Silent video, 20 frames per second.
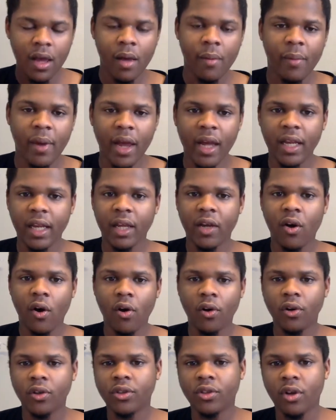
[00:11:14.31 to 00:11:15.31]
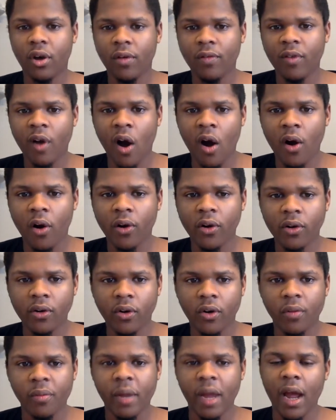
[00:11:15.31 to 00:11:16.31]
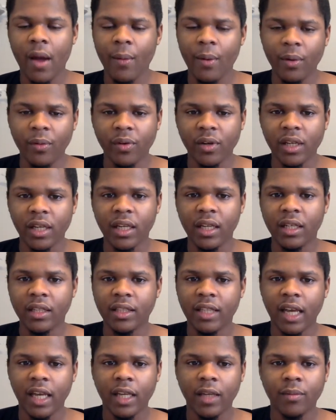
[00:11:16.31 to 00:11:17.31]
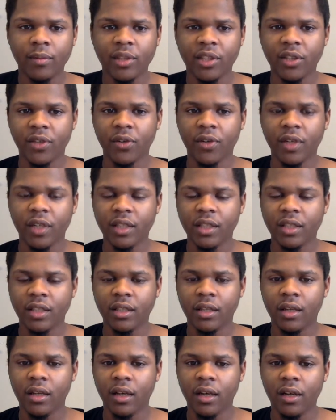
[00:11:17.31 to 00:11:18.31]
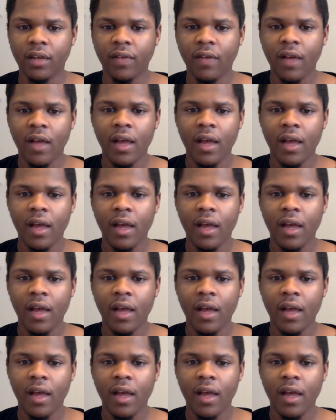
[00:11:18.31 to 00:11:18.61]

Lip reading: Man, they caught us off guard, or man, we really didn't take them serious enough.